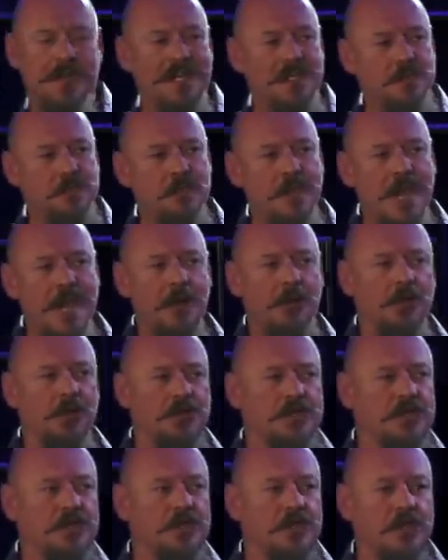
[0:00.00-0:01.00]
But as
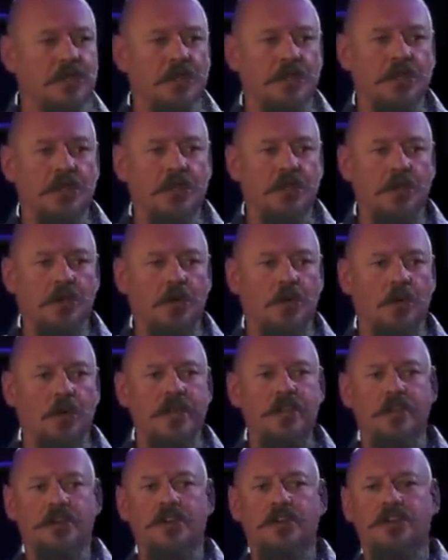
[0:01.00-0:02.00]
mammals,
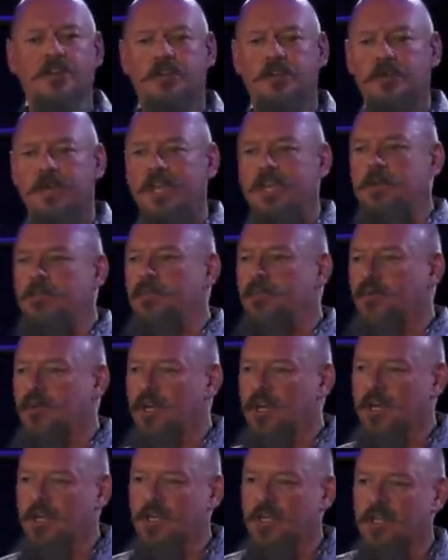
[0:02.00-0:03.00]
we learn through
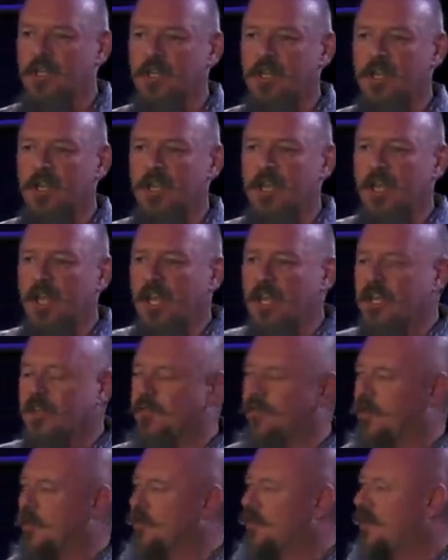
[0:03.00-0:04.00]
imprinting. And
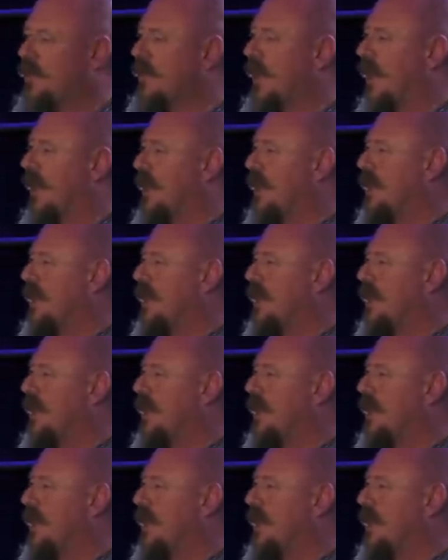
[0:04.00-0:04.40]
if you did not